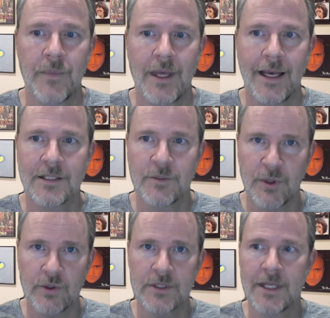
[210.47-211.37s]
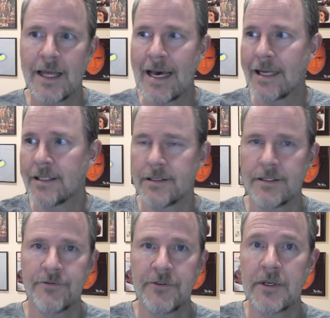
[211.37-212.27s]
as opposed to that
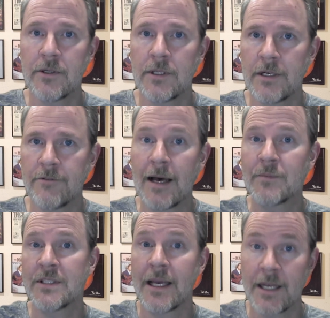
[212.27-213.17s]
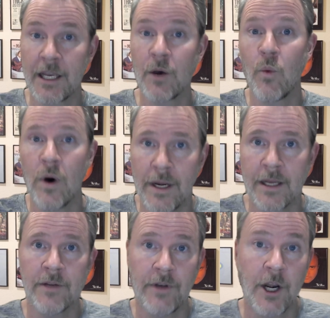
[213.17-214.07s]
feel of I'm standing at one
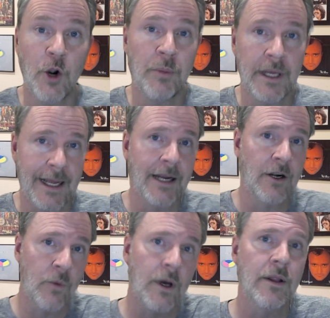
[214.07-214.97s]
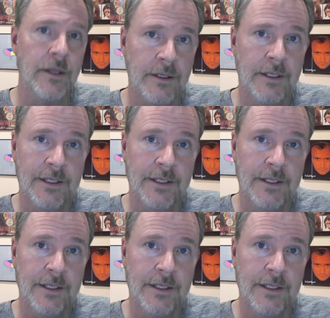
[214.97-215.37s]
end of an airplane hangar while the